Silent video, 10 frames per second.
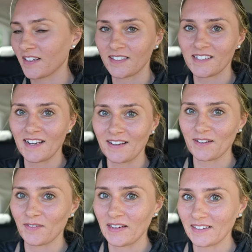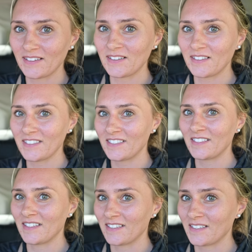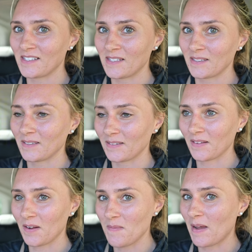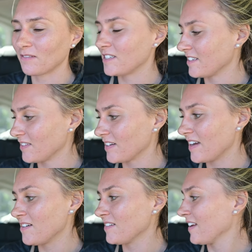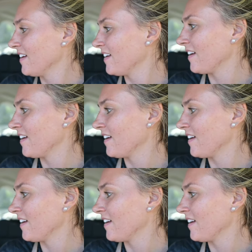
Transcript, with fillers: to let us take their vehicle to this little mountain lookout,